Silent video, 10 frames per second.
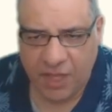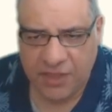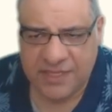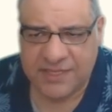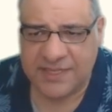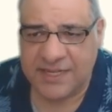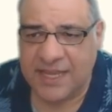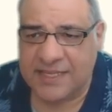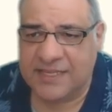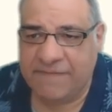This is a
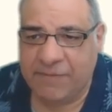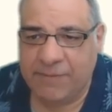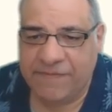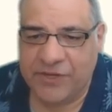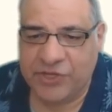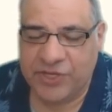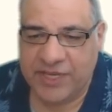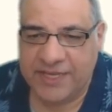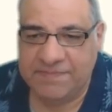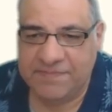classic from a Fischer
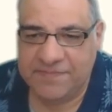game.